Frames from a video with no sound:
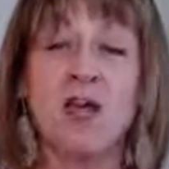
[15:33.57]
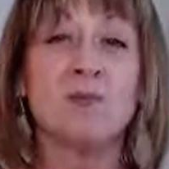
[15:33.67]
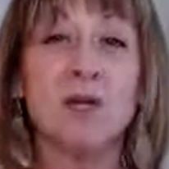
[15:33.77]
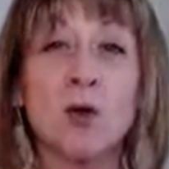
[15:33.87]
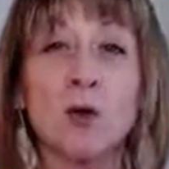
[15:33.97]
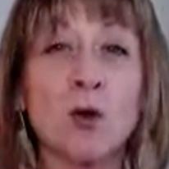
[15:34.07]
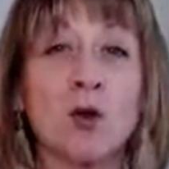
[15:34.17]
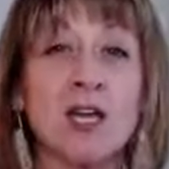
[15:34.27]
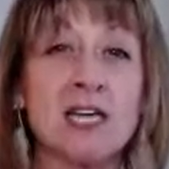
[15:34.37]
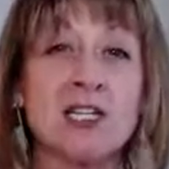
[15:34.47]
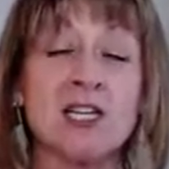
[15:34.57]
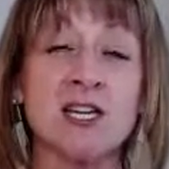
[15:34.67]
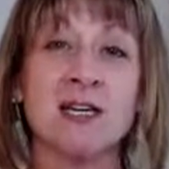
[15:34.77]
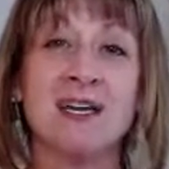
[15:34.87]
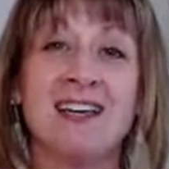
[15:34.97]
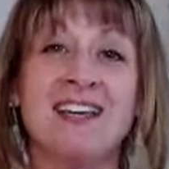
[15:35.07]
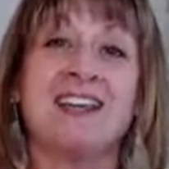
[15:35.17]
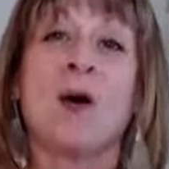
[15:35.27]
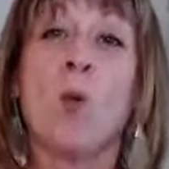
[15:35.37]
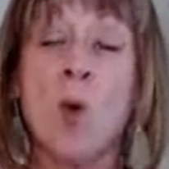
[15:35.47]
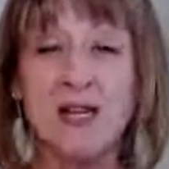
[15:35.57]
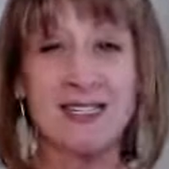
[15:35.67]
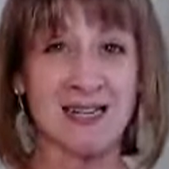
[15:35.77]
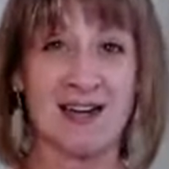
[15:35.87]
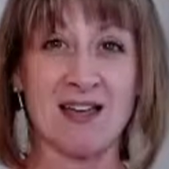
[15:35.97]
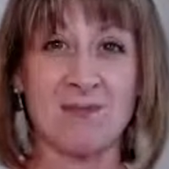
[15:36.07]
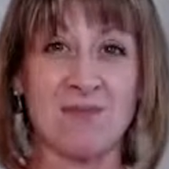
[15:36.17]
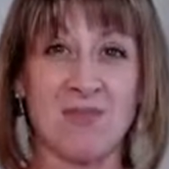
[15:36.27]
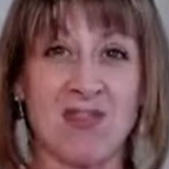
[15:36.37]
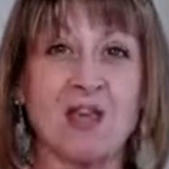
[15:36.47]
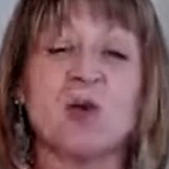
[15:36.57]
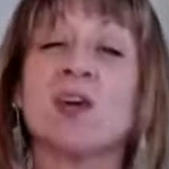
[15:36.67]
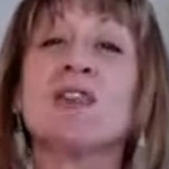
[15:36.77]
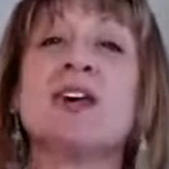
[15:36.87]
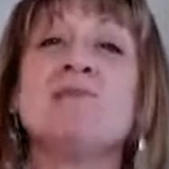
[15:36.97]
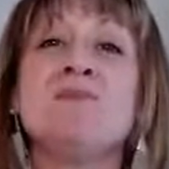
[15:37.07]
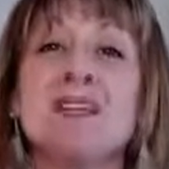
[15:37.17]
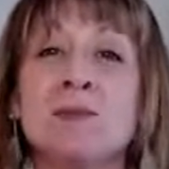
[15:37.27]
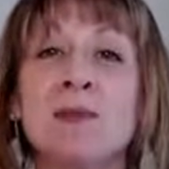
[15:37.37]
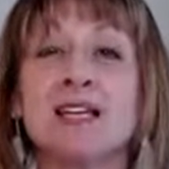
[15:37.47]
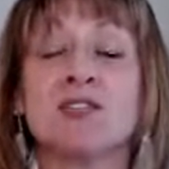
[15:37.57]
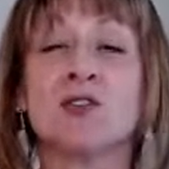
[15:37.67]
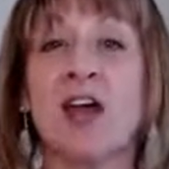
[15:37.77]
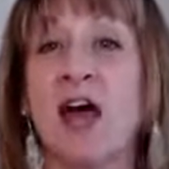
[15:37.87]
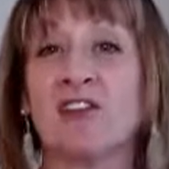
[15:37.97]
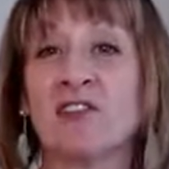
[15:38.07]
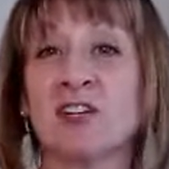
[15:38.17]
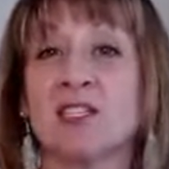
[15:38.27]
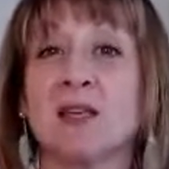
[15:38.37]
Bigger creation one time that you can then minimize your efforts